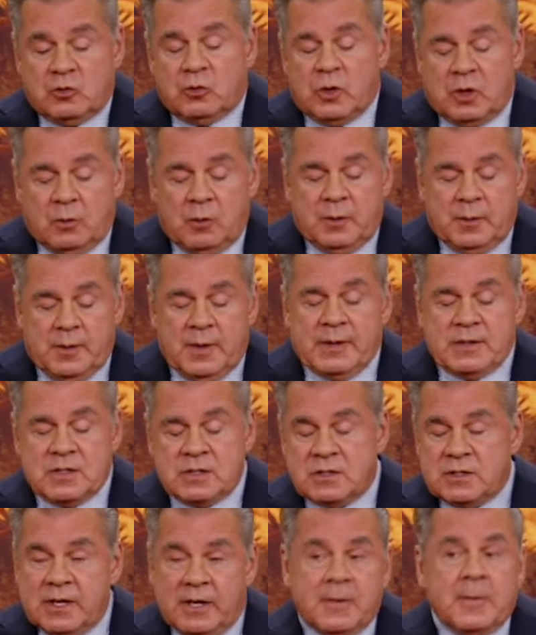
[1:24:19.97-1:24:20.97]
What I want to
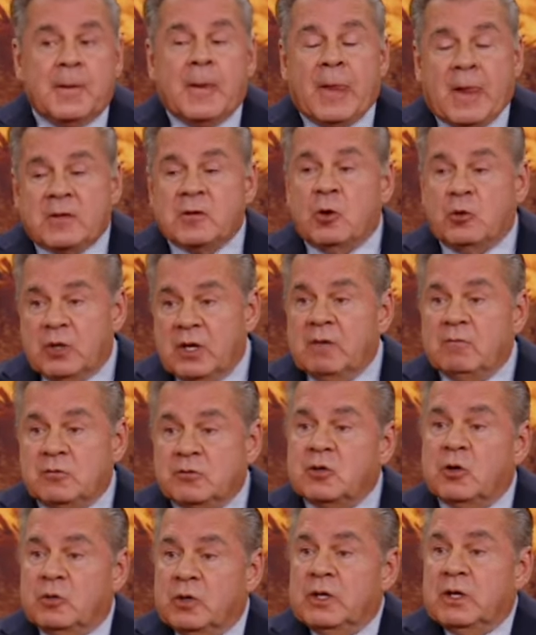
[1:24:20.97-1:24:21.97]
say, so devils
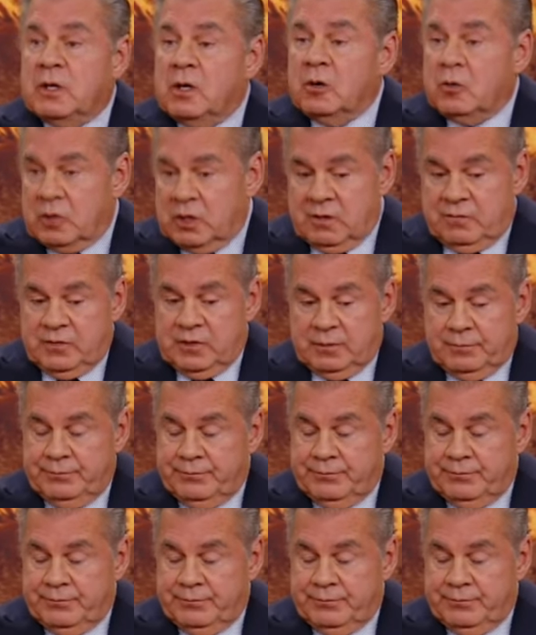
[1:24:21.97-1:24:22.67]
don't get a hold of you.